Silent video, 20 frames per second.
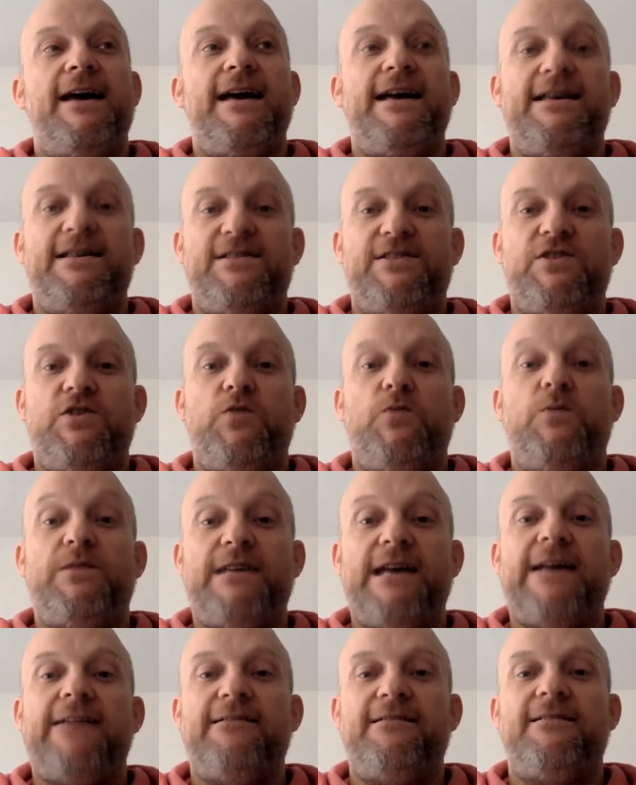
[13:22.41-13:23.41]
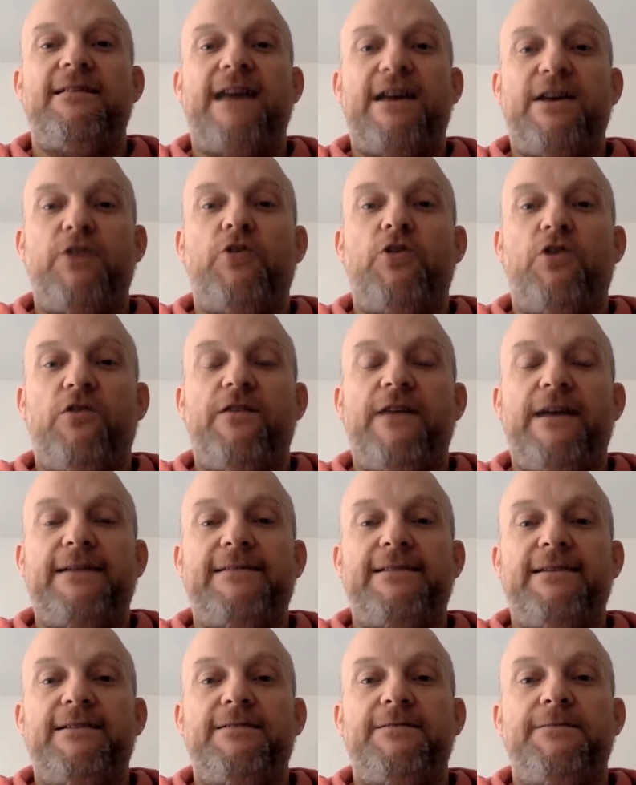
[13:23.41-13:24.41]
is to pretend that you're not
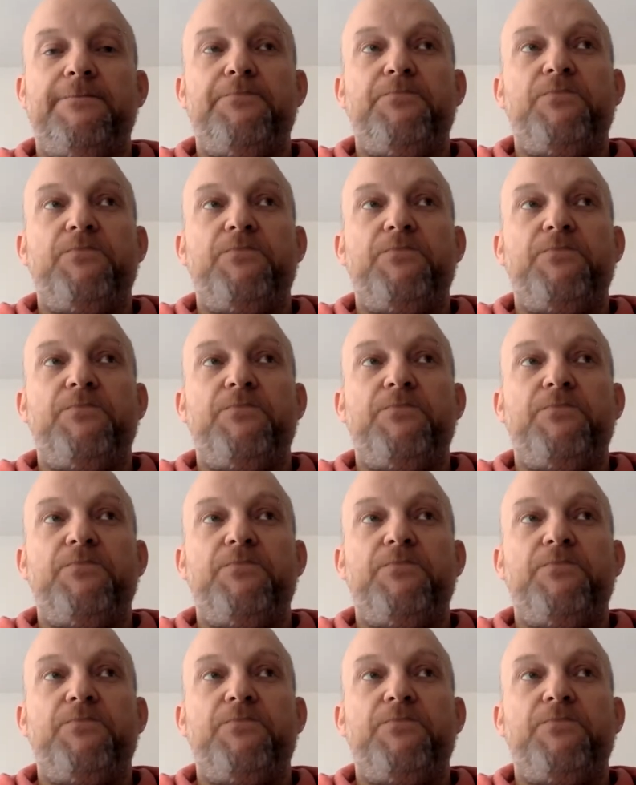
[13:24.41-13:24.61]
affected.